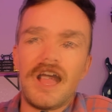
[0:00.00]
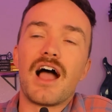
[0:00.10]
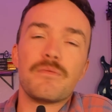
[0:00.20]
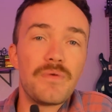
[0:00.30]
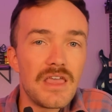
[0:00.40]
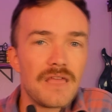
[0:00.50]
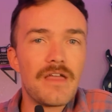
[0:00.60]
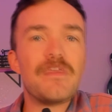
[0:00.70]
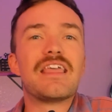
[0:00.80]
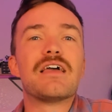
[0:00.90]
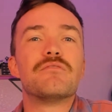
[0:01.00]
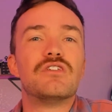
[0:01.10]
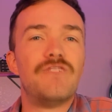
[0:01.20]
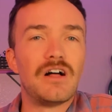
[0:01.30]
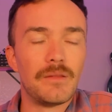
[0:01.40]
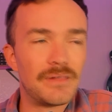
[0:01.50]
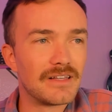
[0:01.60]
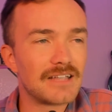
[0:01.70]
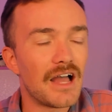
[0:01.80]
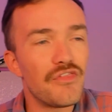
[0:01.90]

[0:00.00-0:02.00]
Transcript: IP and they began developing this,